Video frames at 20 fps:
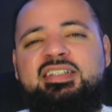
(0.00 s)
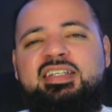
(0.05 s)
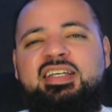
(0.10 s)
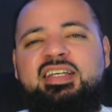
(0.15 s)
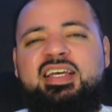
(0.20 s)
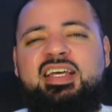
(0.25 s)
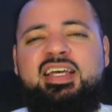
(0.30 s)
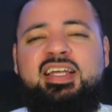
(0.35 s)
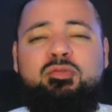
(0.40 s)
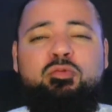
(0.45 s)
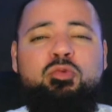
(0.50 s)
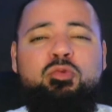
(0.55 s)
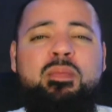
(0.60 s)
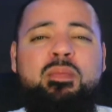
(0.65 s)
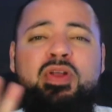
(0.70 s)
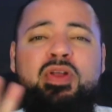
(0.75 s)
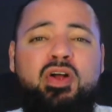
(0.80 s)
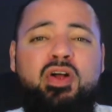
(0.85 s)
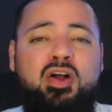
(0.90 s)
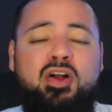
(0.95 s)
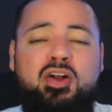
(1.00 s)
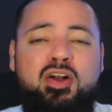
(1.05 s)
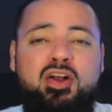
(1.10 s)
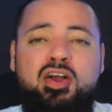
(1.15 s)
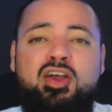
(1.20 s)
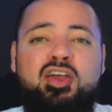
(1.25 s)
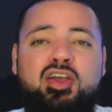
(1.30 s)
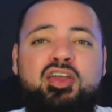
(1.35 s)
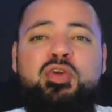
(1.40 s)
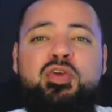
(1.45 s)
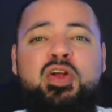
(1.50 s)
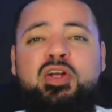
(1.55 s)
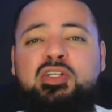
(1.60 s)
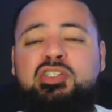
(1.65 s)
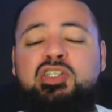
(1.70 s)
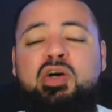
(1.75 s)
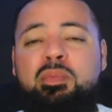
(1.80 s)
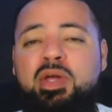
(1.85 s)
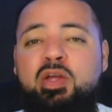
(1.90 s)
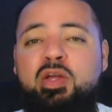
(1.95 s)
And women are. You hear
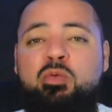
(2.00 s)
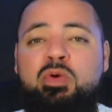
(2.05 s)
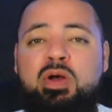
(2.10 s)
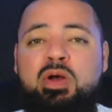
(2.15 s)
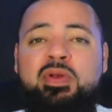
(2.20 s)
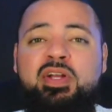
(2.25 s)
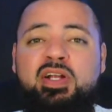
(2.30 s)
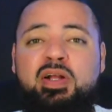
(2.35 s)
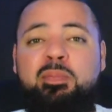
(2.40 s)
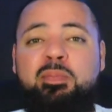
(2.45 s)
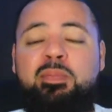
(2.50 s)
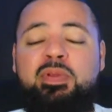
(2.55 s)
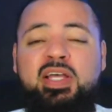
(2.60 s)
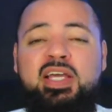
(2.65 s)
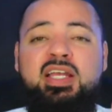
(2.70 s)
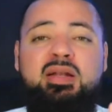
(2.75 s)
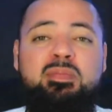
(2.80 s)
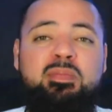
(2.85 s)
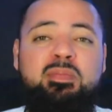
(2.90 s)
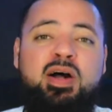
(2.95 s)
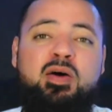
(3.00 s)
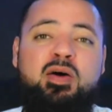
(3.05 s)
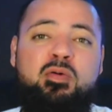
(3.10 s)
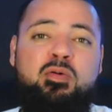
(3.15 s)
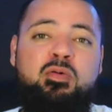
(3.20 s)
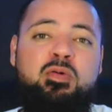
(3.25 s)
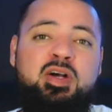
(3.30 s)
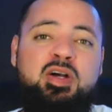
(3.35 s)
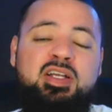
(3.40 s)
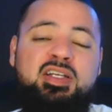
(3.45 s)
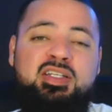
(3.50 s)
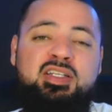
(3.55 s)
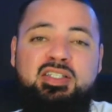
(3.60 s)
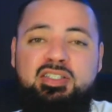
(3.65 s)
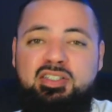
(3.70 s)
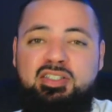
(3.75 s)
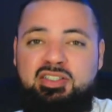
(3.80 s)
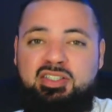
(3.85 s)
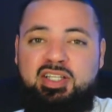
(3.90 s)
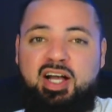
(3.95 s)
so many women complaining about what
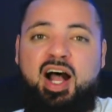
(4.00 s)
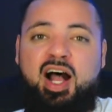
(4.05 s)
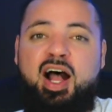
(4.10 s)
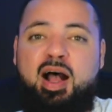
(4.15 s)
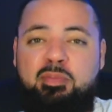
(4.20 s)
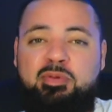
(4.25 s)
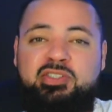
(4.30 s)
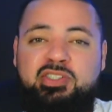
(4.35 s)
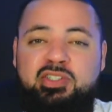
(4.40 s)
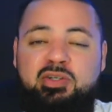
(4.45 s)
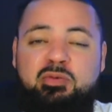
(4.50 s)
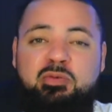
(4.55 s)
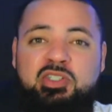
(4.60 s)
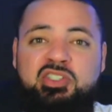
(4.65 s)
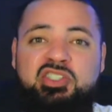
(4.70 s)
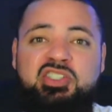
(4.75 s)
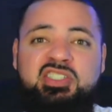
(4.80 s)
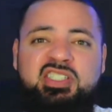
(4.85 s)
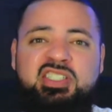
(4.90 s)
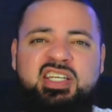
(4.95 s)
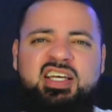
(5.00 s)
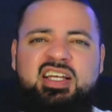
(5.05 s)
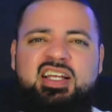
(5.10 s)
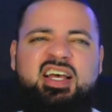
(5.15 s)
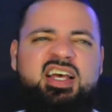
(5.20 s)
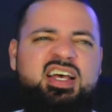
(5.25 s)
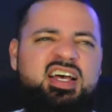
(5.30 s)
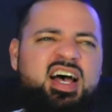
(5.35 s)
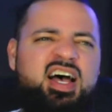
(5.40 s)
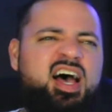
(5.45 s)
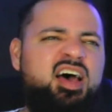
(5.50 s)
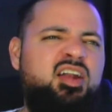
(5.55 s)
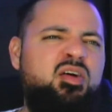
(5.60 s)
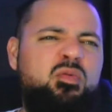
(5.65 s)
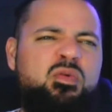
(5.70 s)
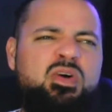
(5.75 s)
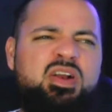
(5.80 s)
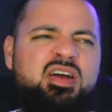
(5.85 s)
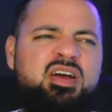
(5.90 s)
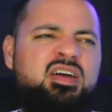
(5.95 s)
the opposite of what she said. I don't
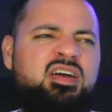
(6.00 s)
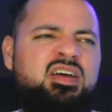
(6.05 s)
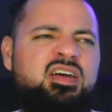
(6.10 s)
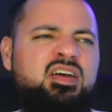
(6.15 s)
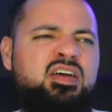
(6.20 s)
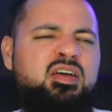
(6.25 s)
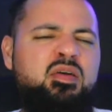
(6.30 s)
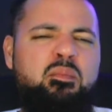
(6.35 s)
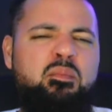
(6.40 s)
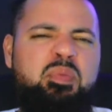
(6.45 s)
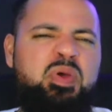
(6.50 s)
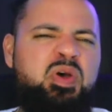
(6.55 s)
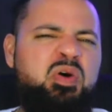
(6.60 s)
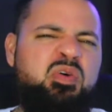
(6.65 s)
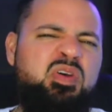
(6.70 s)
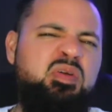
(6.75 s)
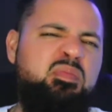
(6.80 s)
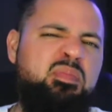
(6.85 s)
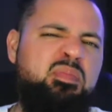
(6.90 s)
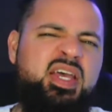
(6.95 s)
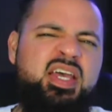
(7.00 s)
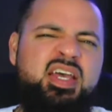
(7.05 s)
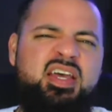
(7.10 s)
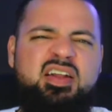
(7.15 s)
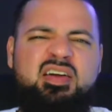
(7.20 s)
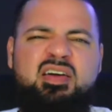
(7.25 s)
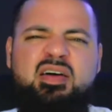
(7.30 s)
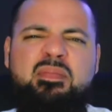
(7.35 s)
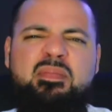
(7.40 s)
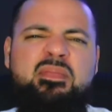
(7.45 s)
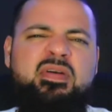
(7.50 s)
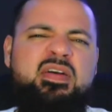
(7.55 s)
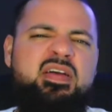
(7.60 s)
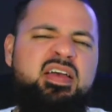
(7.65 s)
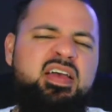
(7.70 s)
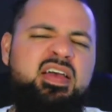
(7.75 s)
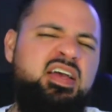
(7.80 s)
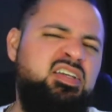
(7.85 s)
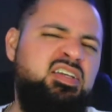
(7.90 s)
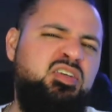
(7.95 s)
want to build a man up
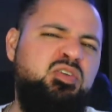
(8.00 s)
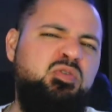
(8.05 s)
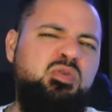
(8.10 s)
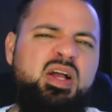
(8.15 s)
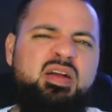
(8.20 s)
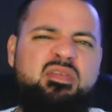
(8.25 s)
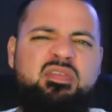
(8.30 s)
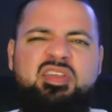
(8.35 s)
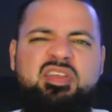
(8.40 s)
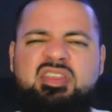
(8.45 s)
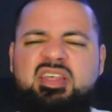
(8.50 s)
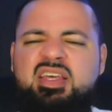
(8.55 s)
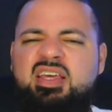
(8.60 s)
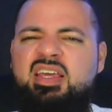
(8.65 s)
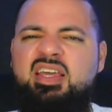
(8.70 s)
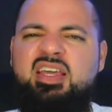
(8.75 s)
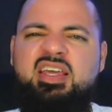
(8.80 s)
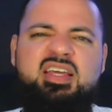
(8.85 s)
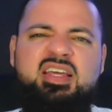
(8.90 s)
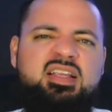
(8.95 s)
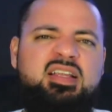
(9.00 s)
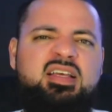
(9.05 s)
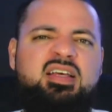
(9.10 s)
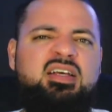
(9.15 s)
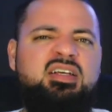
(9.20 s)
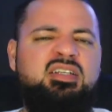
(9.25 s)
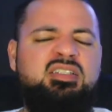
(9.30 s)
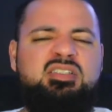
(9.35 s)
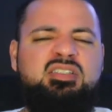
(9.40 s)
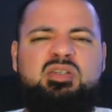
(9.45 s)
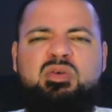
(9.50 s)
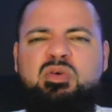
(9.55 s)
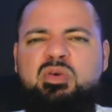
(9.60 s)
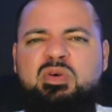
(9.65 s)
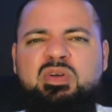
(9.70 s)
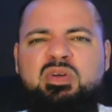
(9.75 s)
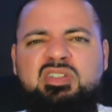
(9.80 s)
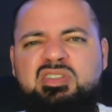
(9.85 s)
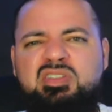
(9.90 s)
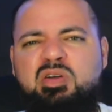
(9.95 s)
and do everything and so on
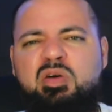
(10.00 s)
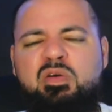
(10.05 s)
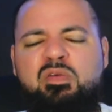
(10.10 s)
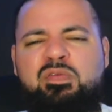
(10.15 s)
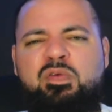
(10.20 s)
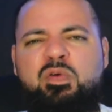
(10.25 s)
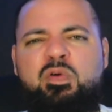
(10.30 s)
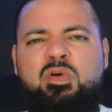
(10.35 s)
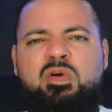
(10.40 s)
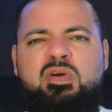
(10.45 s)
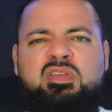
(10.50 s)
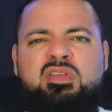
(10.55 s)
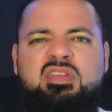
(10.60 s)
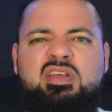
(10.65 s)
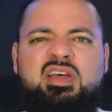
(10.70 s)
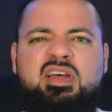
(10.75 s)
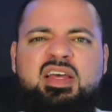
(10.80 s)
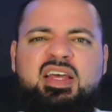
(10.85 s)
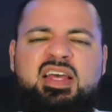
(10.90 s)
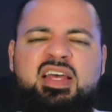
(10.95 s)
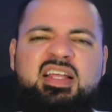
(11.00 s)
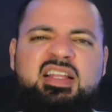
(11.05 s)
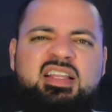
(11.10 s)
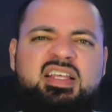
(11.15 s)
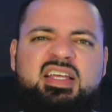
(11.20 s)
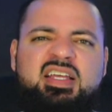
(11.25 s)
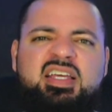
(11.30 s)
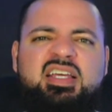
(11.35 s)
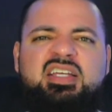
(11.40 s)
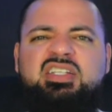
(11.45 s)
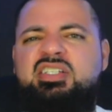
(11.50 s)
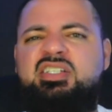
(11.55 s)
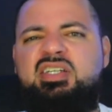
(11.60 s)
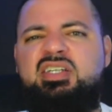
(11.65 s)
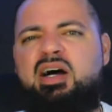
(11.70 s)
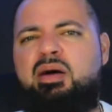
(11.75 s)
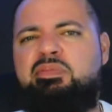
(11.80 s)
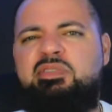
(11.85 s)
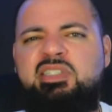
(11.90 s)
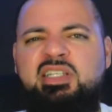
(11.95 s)
and so forth. And then he just
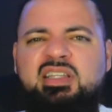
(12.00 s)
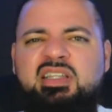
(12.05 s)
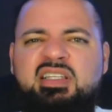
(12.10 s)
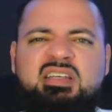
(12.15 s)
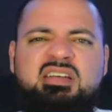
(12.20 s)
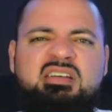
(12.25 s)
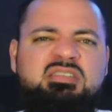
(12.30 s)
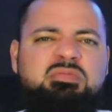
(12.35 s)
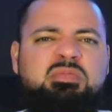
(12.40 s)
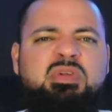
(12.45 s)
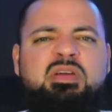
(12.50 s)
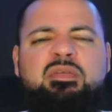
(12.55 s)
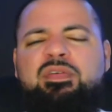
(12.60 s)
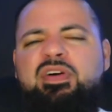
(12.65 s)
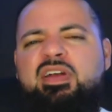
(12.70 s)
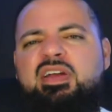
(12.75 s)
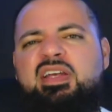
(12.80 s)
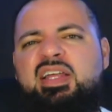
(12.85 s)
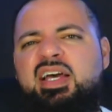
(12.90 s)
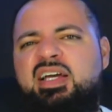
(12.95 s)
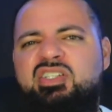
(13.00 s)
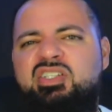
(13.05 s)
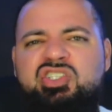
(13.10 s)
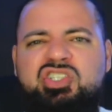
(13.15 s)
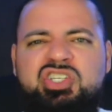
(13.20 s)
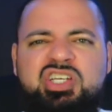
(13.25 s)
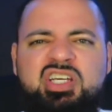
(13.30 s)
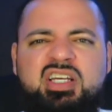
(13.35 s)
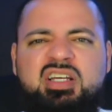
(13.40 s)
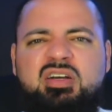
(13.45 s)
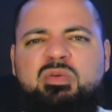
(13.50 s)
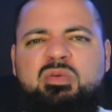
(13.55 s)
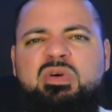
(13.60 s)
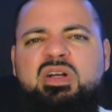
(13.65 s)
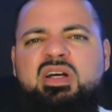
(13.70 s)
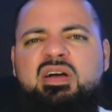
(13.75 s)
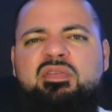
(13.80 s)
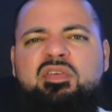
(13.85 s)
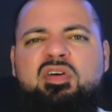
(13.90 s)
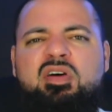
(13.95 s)
ups and leaves me for the next chick or
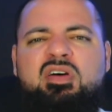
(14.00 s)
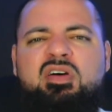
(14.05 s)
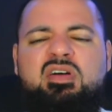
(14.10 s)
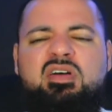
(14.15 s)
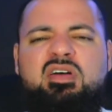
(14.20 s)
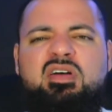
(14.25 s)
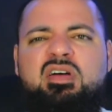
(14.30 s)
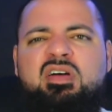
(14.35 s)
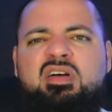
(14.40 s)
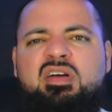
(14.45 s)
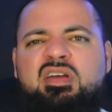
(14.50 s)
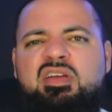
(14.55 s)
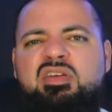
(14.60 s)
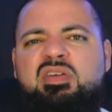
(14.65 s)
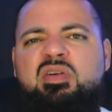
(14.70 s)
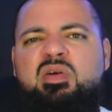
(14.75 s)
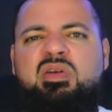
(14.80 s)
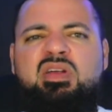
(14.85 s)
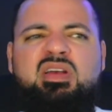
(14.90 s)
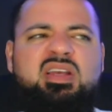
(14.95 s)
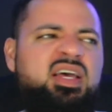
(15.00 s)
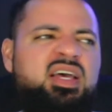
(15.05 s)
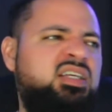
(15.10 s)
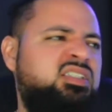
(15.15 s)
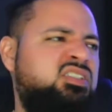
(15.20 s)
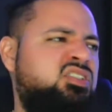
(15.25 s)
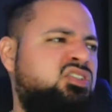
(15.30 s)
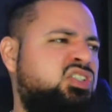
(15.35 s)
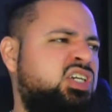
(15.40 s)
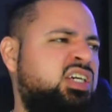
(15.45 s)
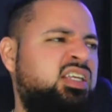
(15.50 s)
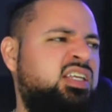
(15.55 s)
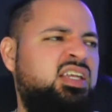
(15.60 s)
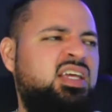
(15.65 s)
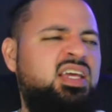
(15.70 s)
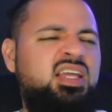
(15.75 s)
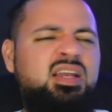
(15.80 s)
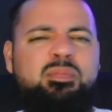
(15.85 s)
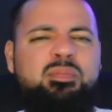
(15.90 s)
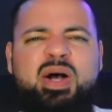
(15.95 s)
whatever. Uh, you know, the next chick that
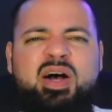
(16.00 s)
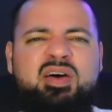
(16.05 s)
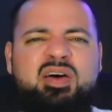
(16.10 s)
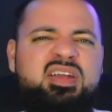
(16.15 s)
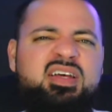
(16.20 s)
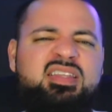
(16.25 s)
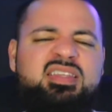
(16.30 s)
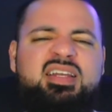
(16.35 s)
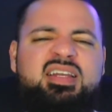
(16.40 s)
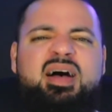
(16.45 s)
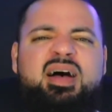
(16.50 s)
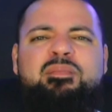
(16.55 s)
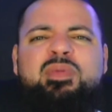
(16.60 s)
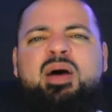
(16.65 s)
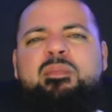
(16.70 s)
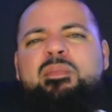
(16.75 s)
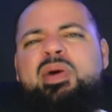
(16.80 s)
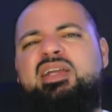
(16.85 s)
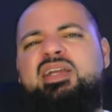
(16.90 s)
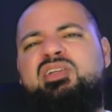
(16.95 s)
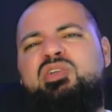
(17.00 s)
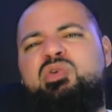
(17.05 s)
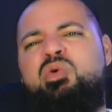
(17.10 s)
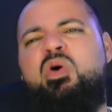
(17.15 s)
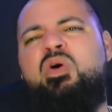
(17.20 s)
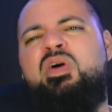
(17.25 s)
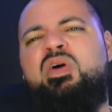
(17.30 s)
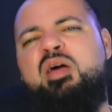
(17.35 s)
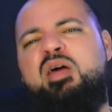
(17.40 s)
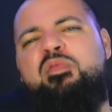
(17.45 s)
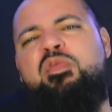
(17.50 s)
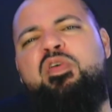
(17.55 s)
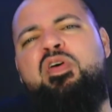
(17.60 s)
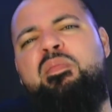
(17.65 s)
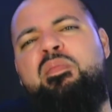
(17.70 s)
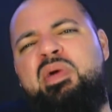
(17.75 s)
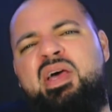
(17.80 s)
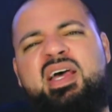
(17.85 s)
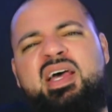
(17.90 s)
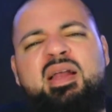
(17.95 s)
ain't about nothing. I'm not about to do all that for a
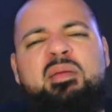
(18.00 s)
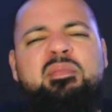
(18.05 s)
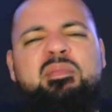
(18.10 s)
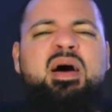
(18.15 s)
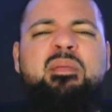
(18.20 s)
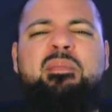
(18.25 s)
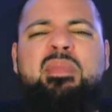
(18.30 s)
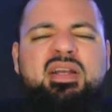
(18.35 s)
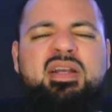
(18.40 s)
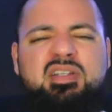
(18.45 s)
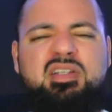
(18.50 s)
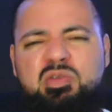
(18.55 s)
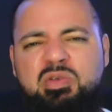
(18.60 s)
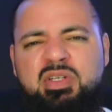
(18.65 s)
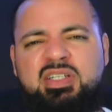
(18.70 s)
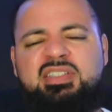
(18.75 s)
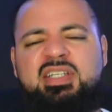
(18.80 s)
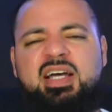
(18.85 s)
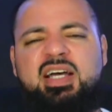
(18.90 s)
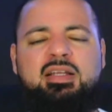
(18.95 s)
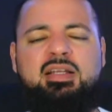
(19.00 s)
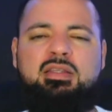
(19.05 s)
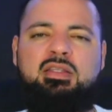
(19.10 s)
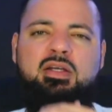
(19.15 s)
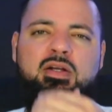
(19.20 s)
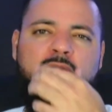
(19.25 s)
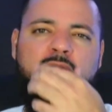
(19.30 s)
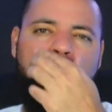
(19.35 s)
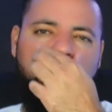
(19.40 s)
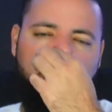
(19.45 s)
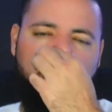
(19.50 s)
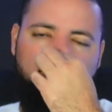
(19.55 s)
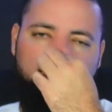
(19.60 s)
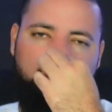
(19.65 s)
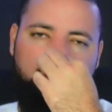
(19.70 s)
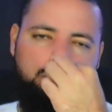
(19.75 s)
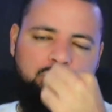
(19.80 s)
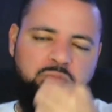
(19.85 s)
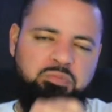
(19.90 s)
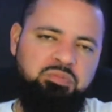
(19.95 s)
man. I'm not about to do this, that, and the third.
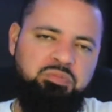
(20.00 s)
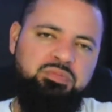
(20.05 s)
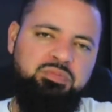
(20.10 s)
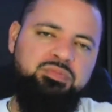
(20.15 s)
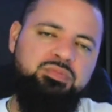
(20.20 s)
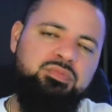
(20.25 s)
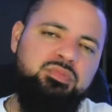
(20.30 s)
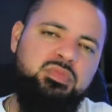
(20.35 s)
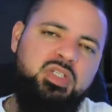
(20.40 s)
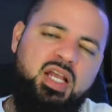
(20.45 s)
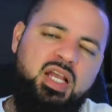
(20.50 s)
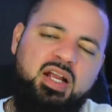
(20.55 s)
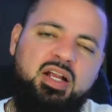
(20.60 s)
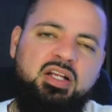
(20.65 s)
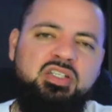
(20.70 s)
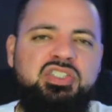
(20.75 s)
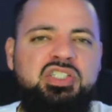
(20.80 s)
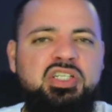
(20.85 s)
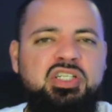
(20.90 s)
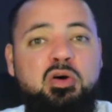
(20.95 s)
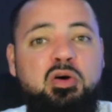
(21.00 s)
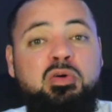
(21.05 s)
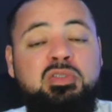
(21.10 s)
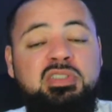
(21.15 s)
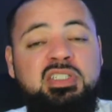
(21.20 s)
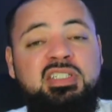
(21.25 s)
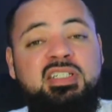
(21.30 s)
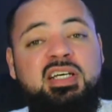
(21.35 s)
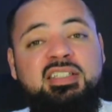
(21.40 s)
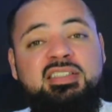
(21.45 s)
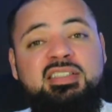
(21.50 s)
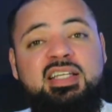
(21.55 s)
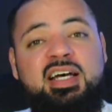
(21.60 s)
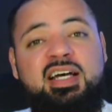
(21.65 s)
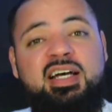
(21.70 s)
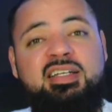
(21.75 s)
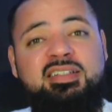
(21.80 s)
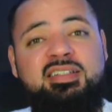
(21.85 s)
And here she goes and does that.